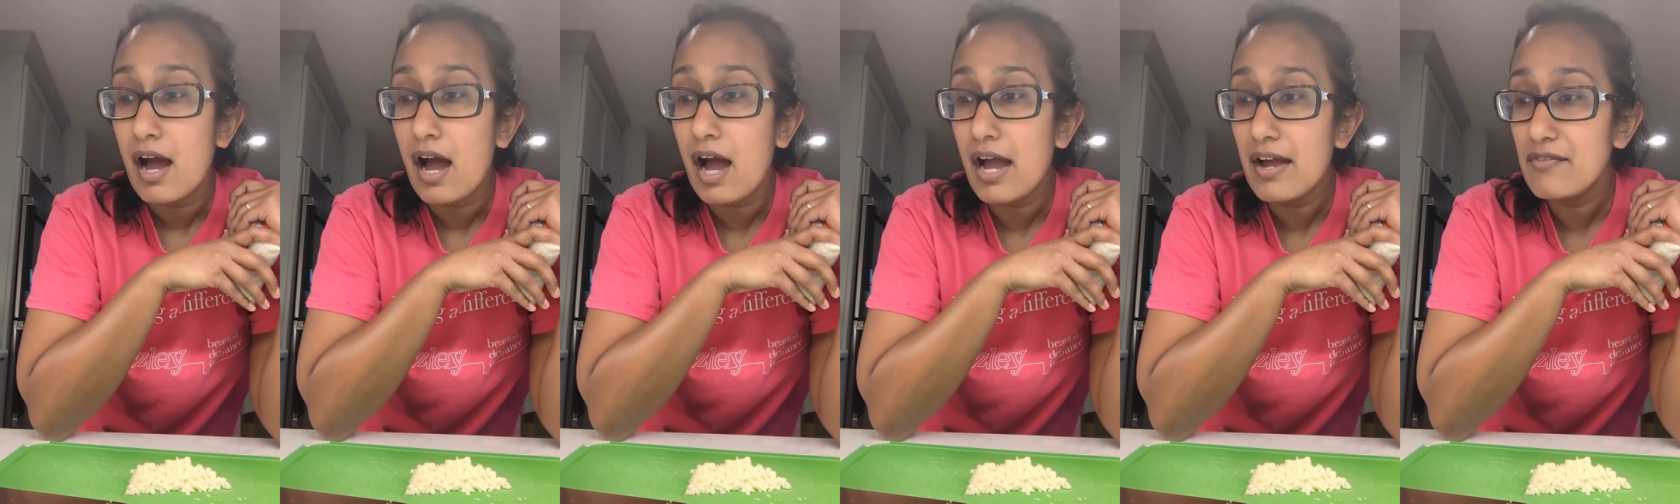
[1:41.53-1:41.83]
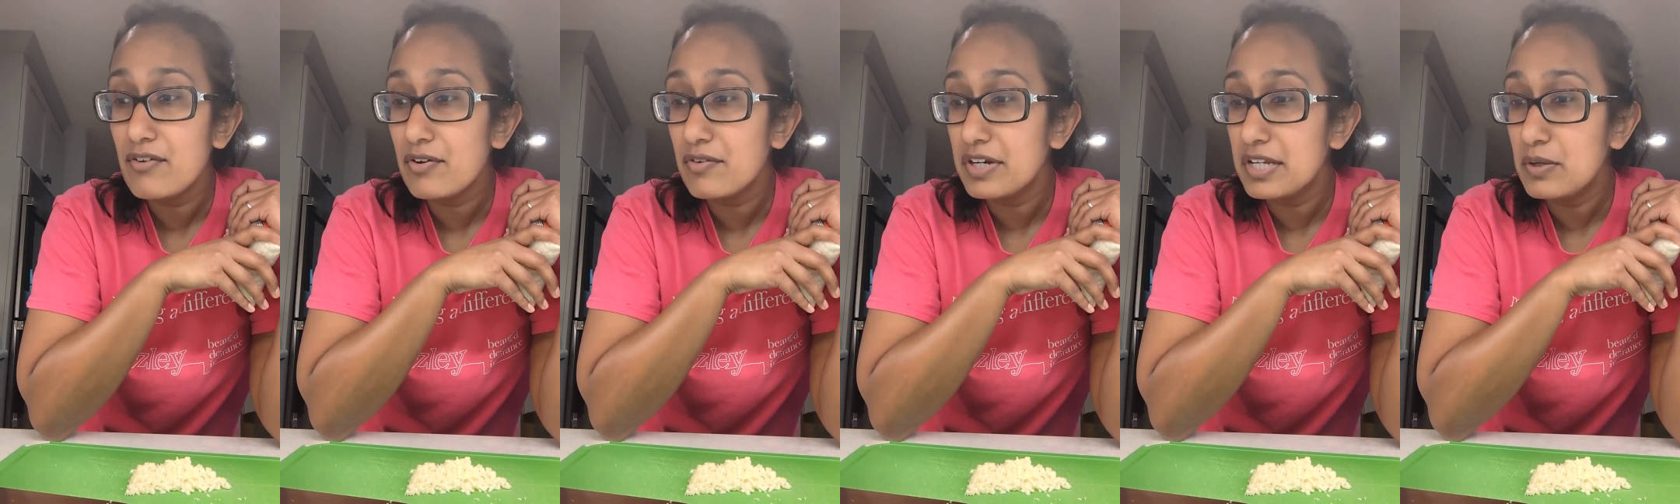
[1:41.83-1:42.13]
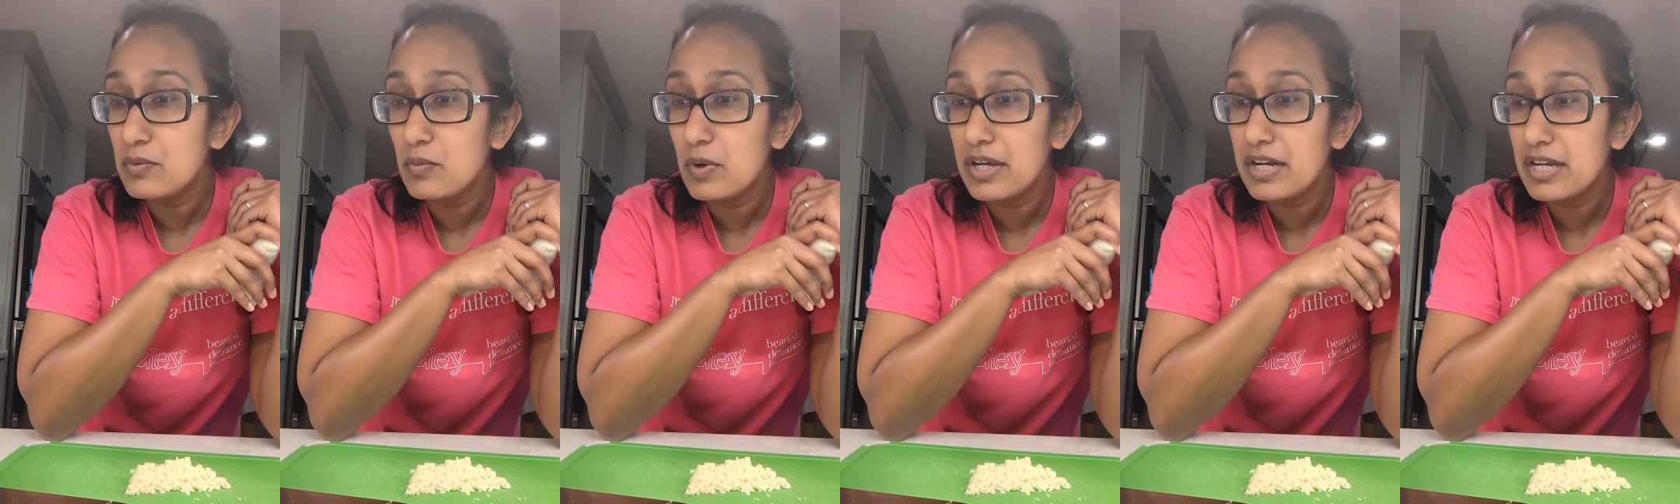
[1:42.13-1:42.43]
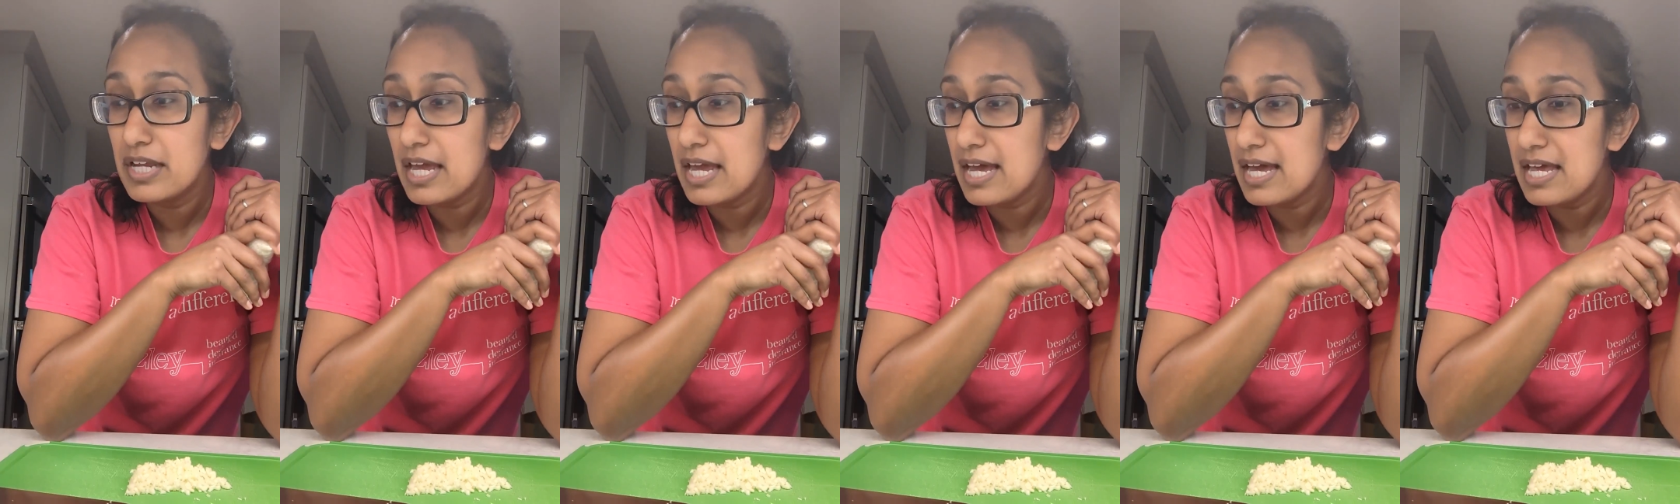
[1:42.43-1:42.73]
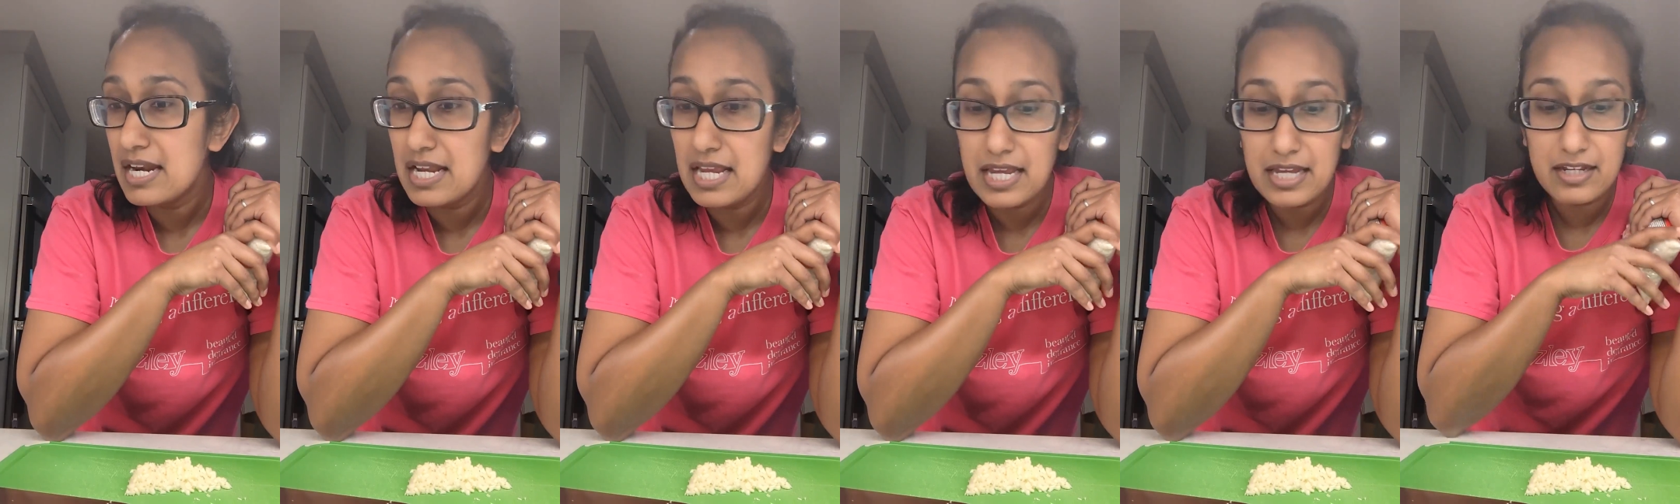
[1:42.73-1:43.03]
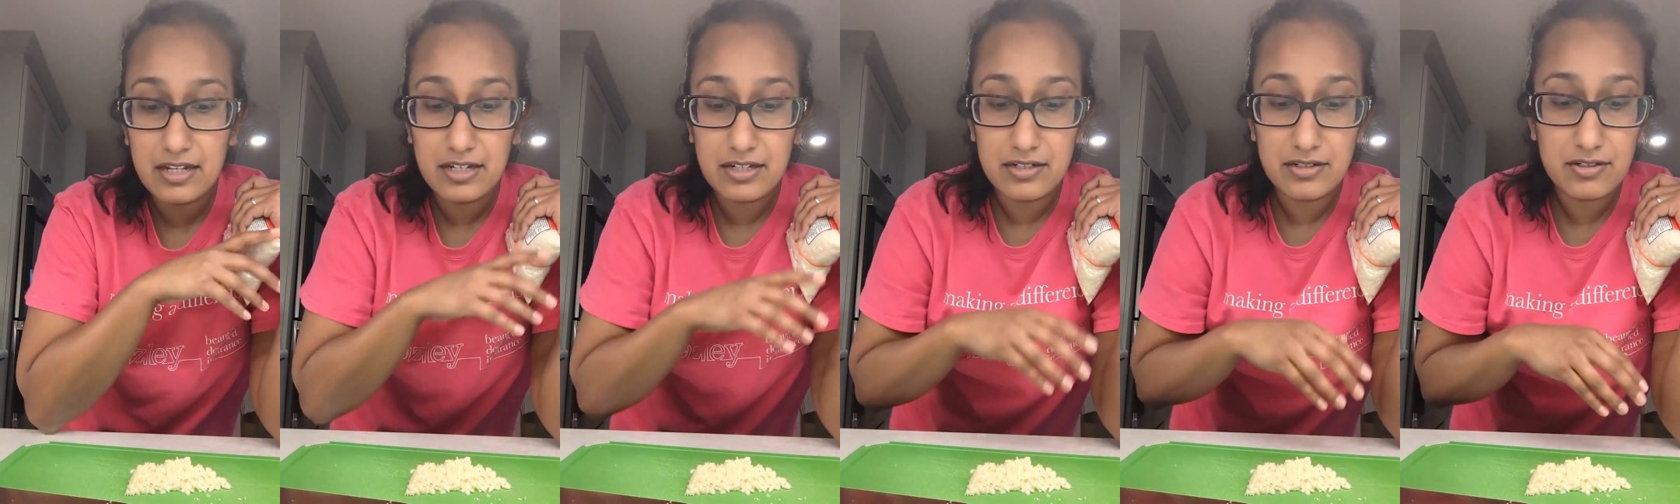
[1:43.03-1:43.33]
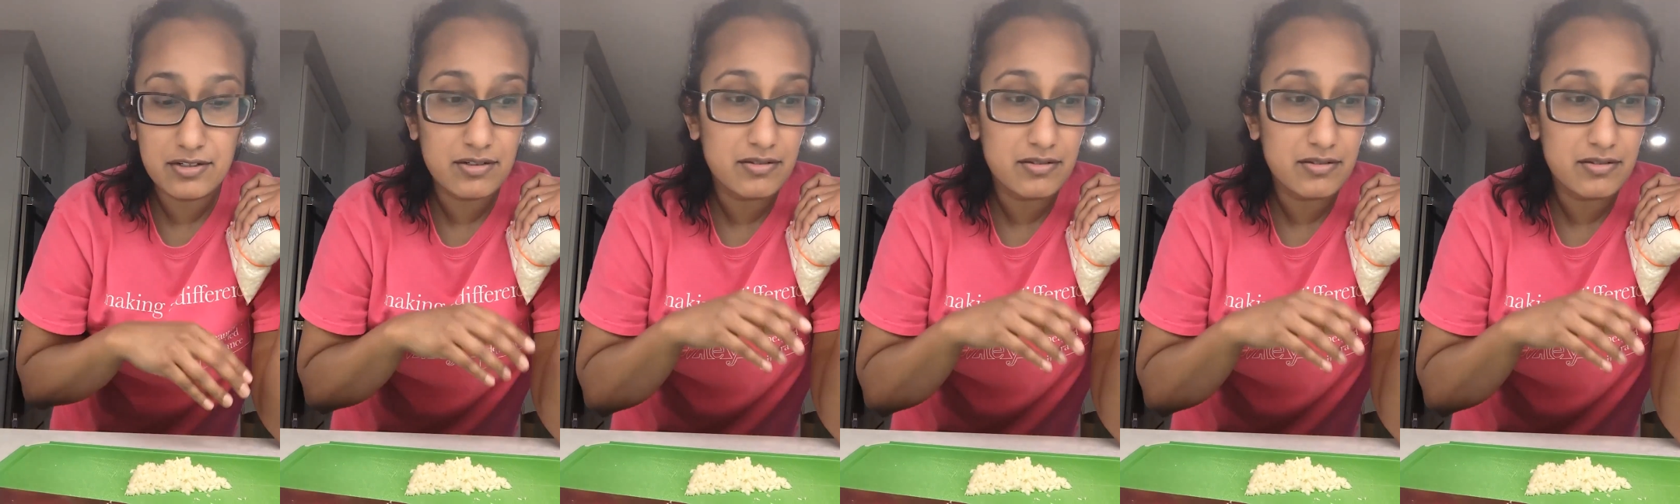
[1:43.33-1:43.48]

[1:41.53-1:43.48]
I've already went ahead and,